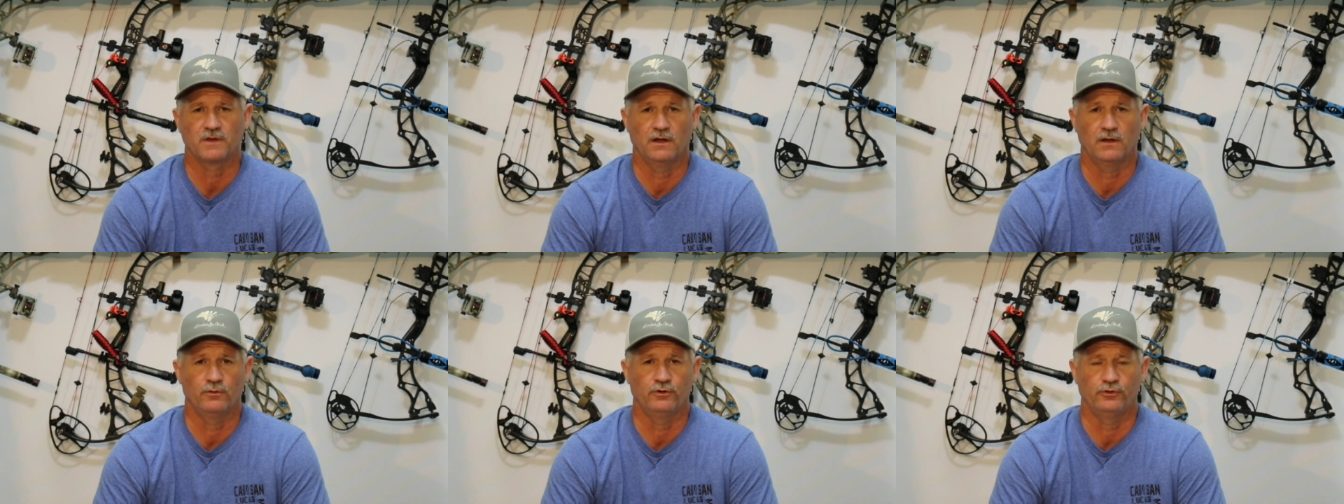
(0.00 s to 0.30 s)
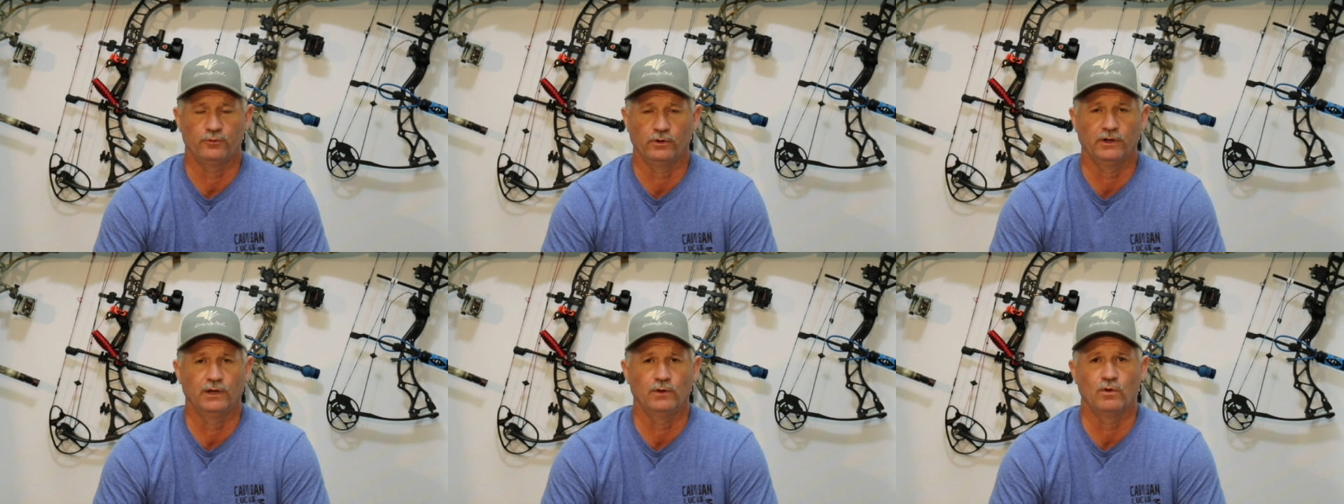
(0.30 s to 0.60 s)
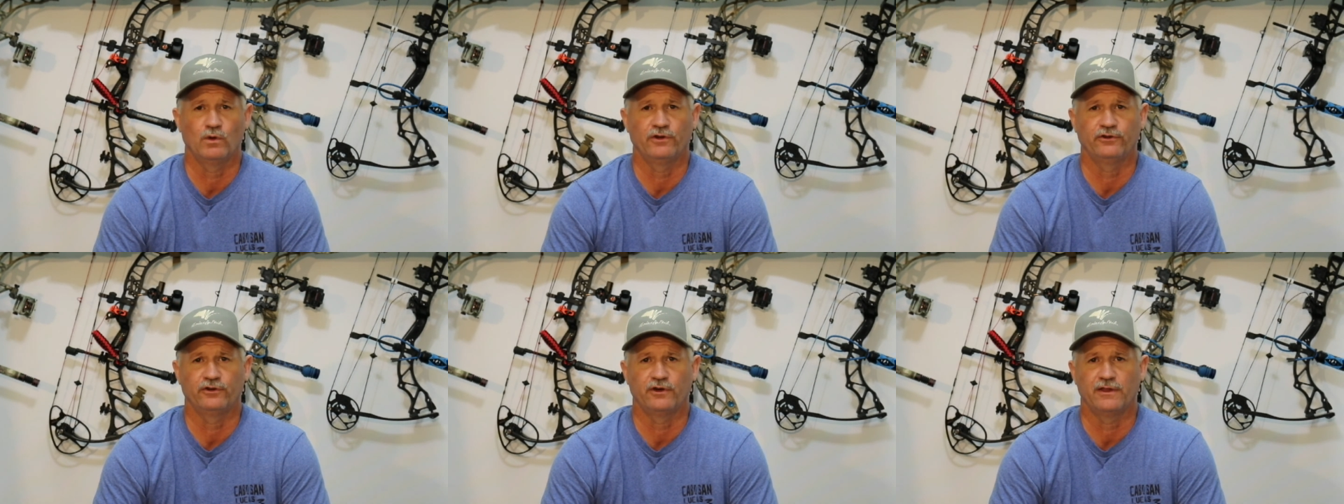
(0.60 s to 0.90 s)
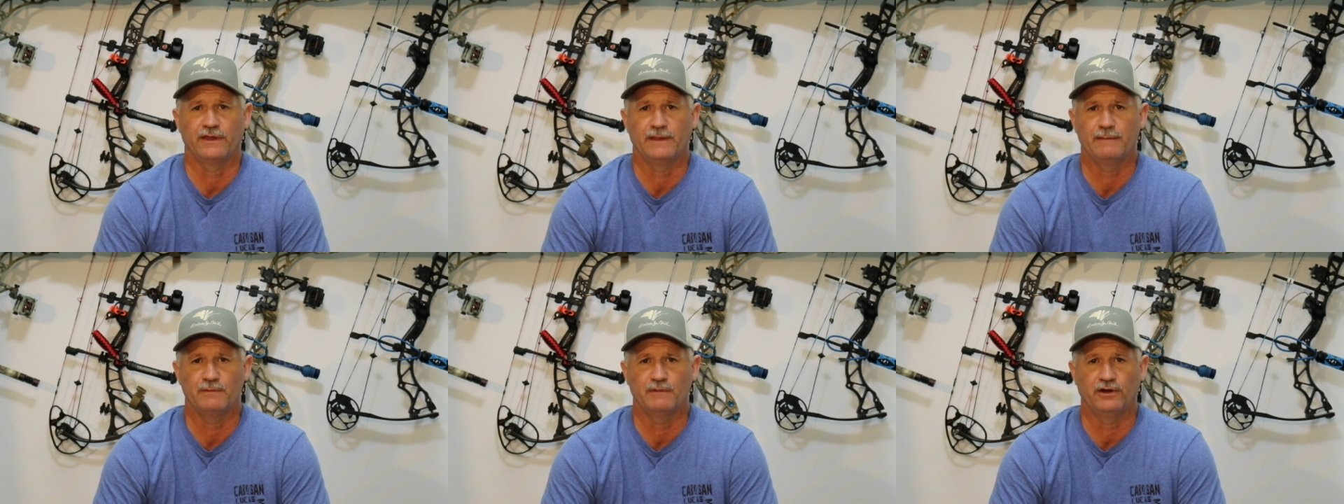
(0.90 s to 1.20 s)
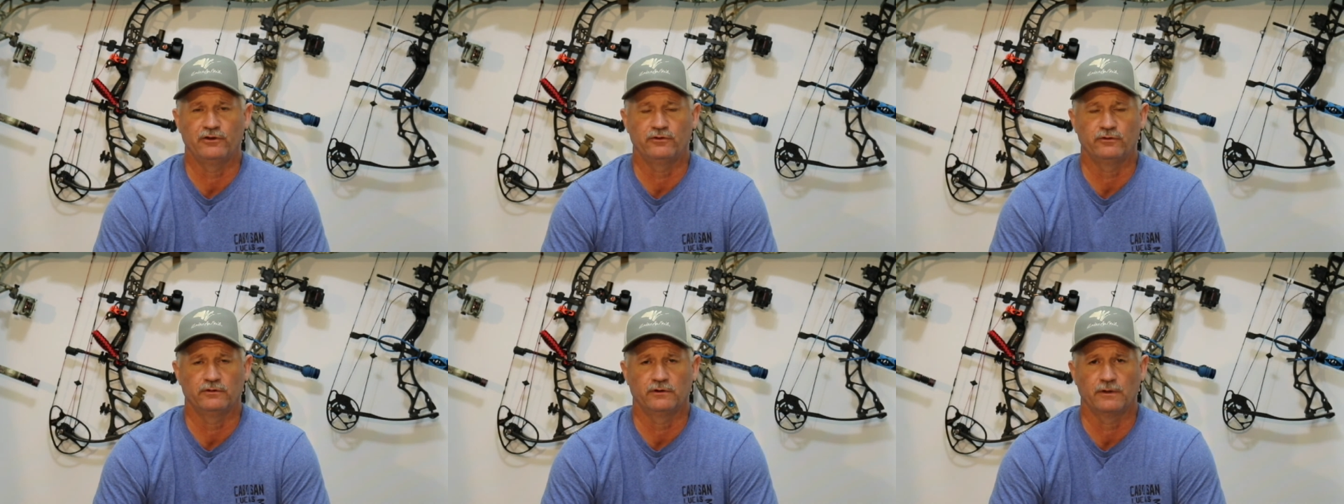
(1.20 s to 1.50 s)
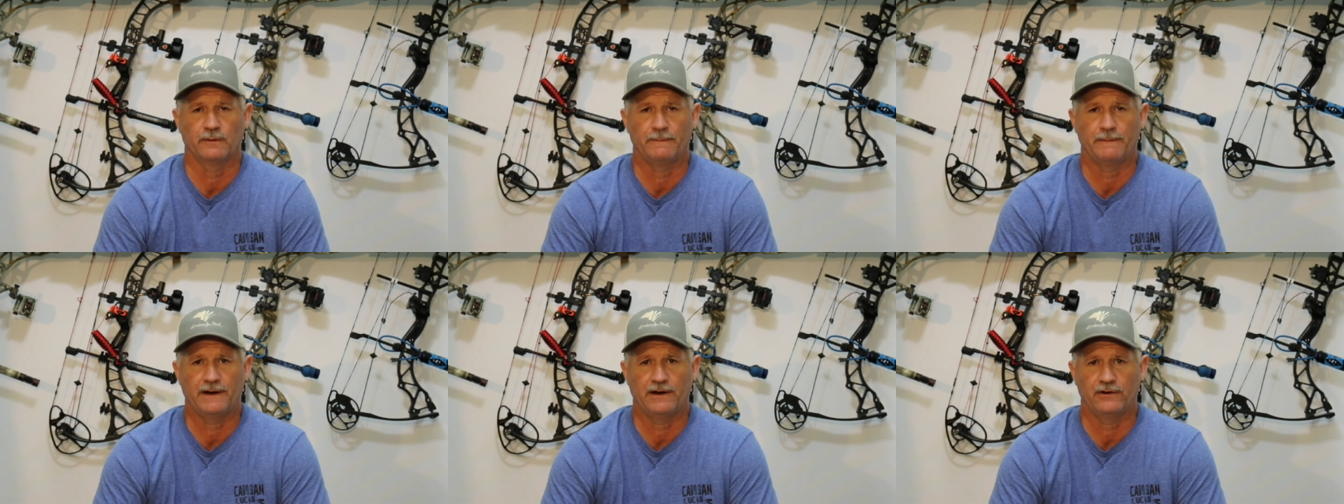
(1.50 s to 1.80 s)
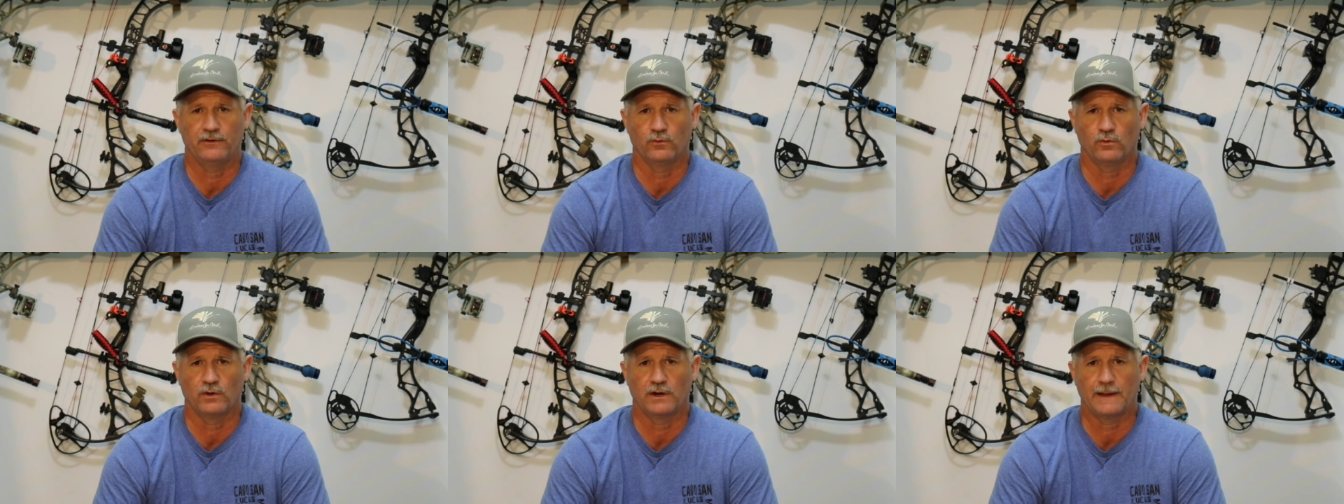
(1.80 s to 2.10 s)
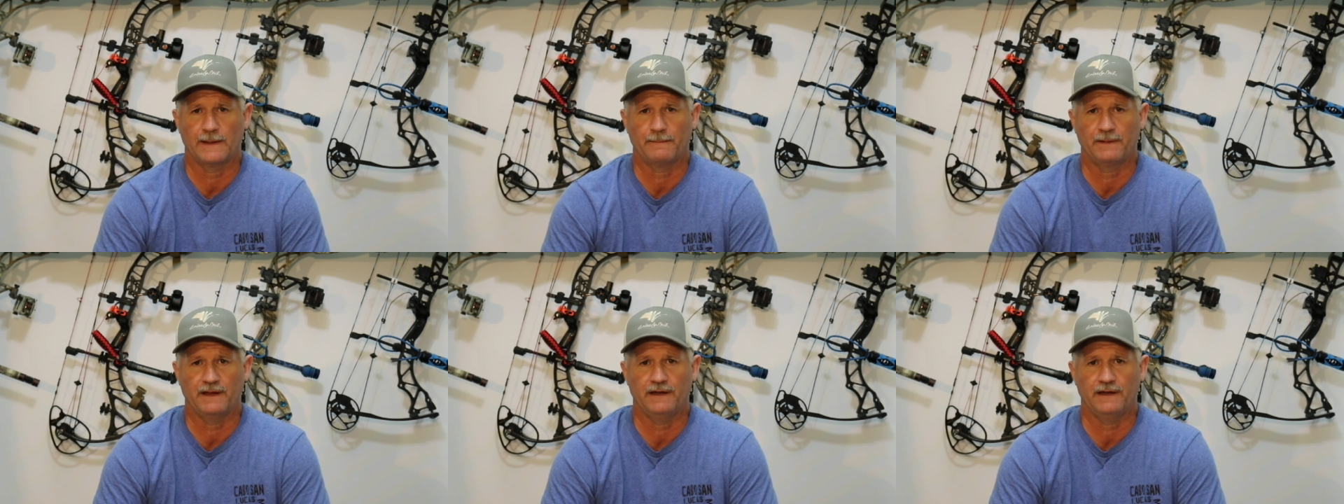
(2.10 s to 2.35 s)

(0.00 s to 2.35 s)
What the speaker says: which really wasn't all that much compared to what I